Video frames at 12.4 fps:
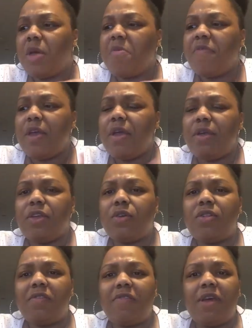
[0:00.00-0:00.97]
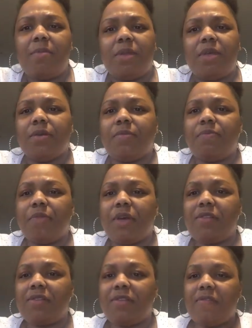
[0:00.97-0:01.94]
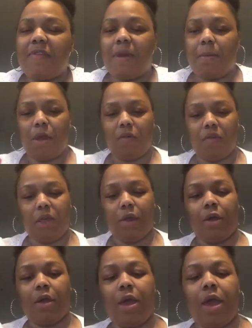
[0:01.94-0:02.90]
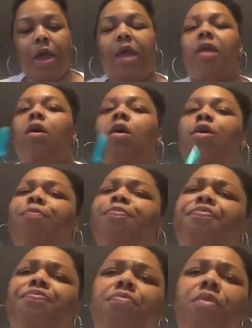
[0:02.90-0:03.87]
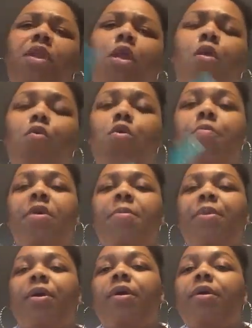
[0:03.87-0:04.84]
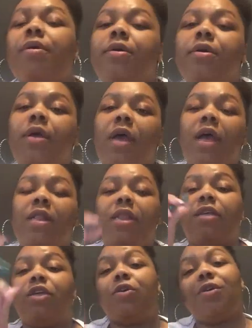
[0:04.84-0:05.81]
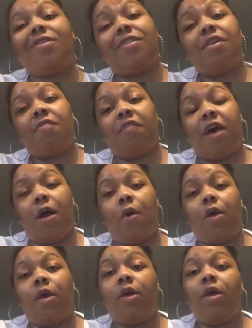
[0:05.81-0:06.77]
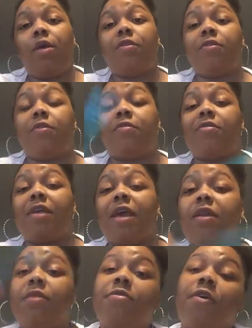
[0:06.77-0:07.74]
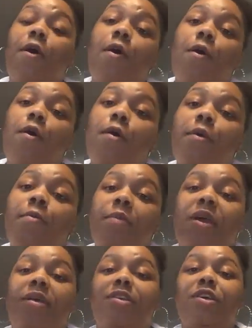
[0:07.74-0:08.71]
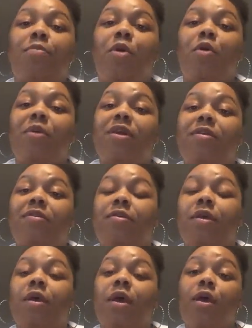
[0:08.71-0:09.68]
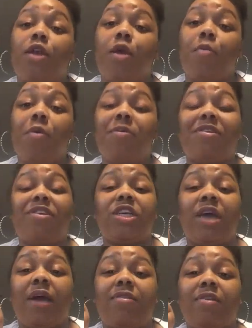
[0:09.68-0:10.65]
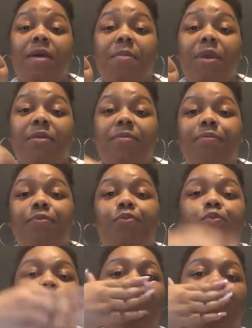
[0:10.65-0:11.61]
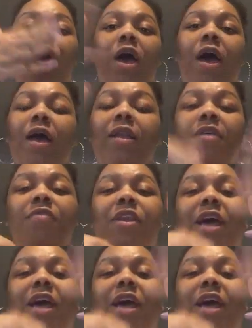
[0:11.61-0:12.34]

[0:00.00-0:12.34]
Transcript: come up here and join the family, because it's a family over here. And remember that you're a sunflower. So stand up tall, because your moment to shine is coming. Love you